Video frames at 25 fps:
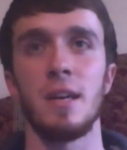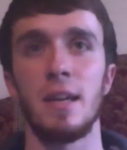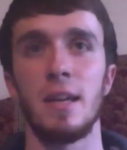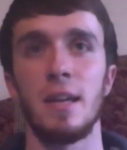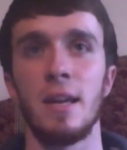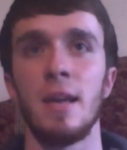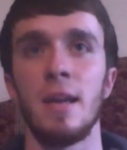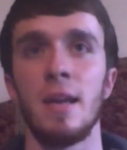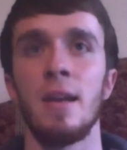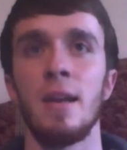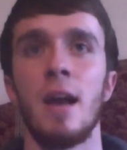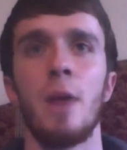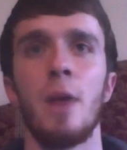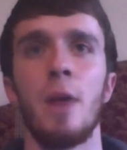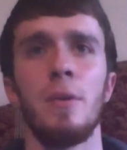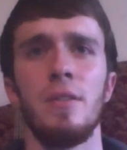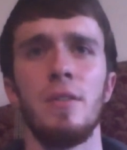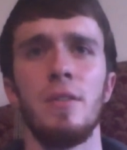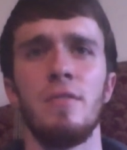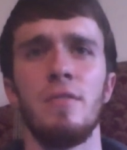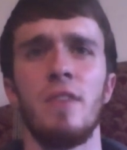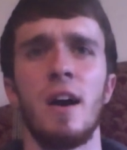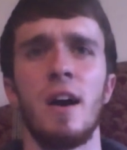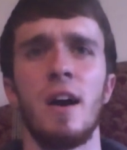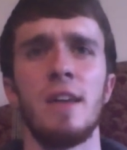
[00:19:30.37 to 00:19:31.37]
Again, I would
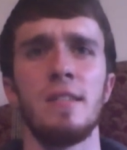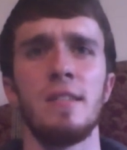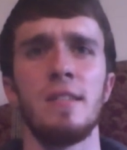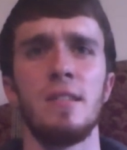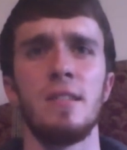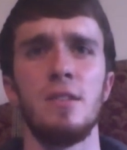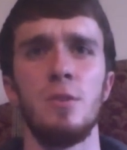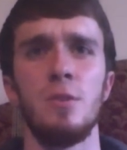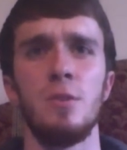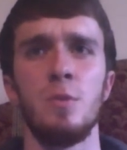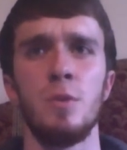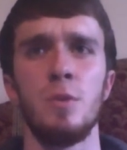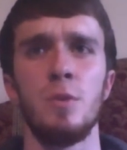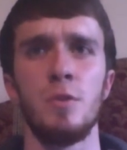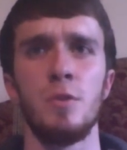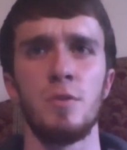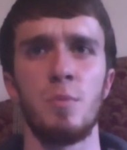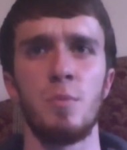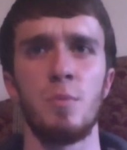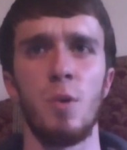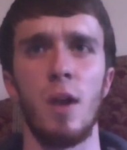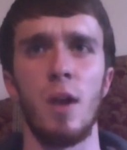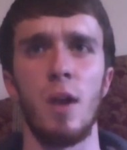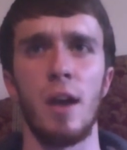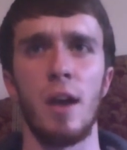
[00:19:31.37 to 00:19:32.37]
advise that you
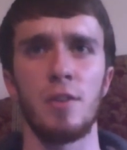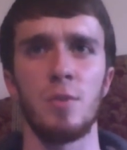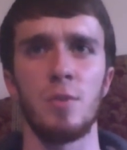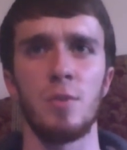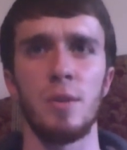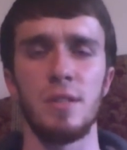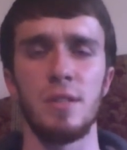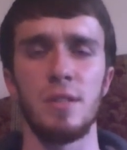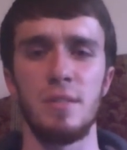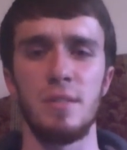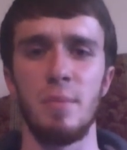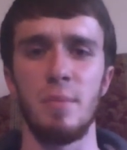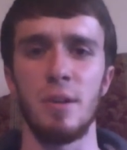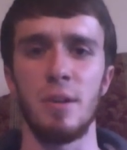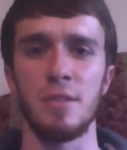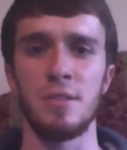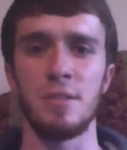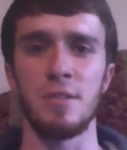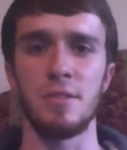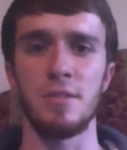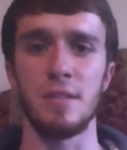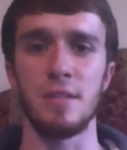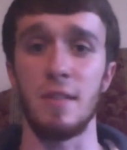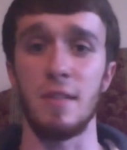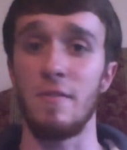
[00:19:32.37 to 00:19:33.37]
use more XYZ
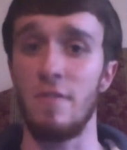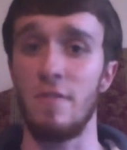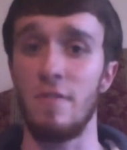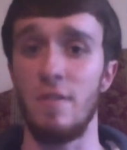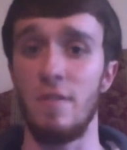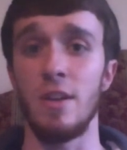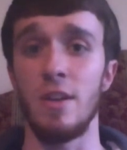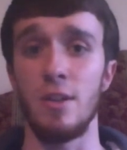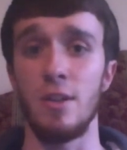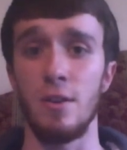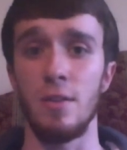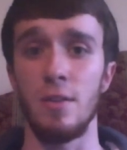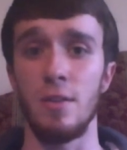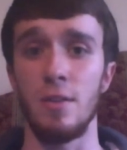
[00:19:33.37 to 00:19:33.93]
monsters that fit you.